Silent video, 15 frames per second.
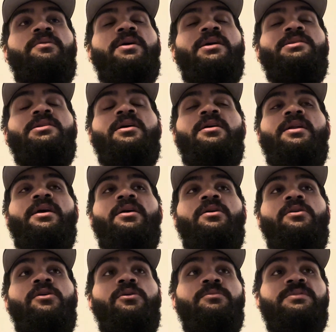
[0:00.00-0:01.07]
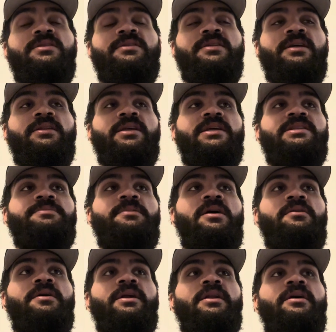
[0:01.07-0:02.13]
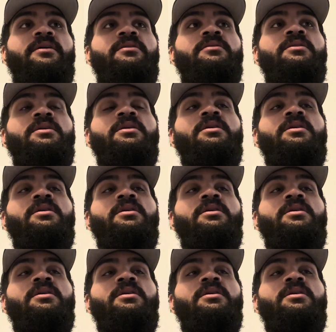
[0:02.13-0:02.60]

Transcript: We got Darnay Holmes to take that spot right now.